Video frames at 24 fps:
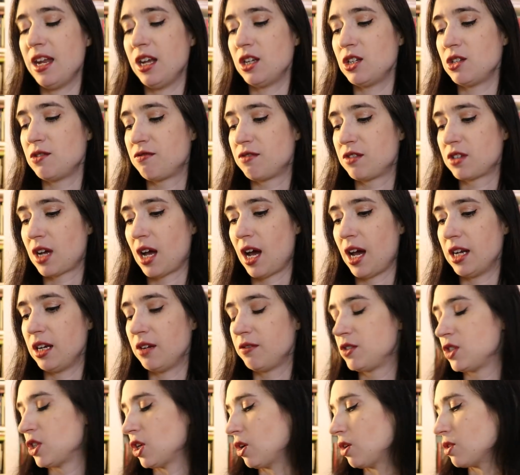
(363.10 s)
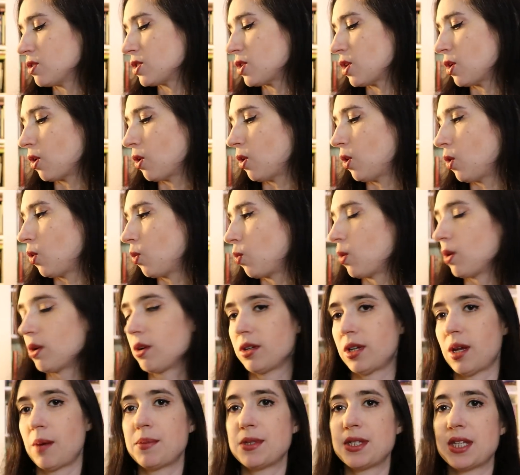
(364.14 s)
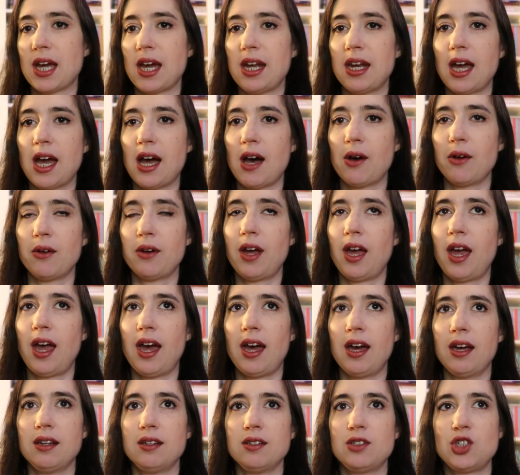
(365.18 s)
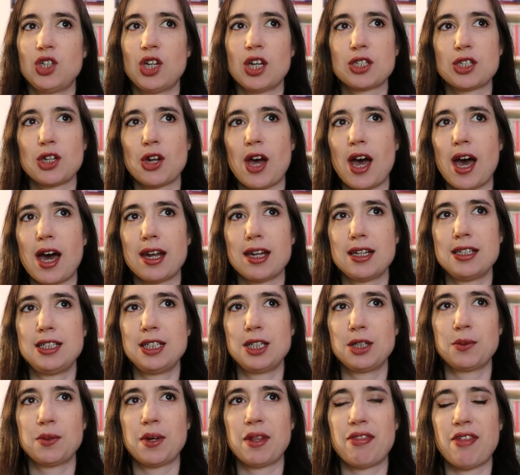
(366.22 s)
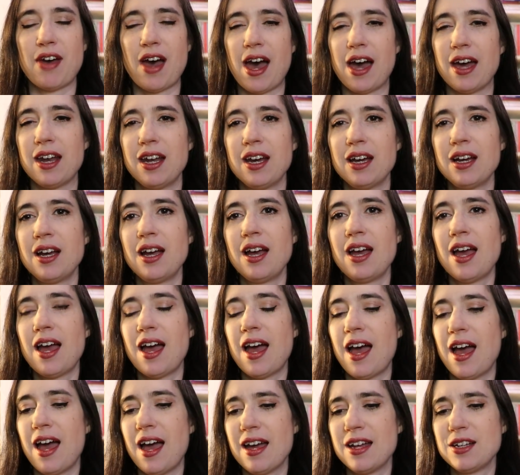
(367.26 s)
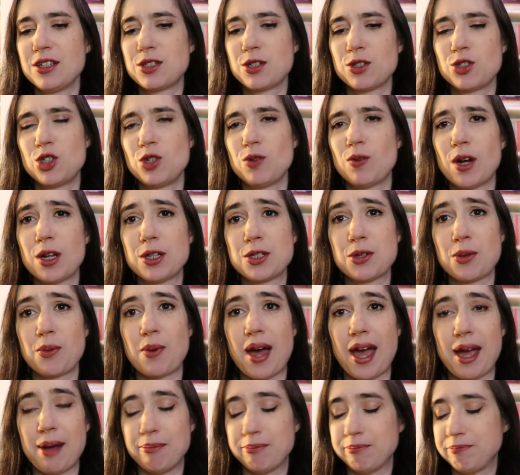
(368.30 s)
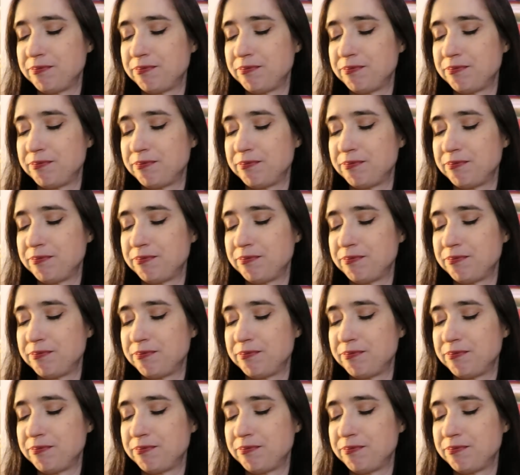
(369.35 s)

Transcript: it kind of turns her whole world upside down, and she doesn't know how to deal with that. And so she runs away.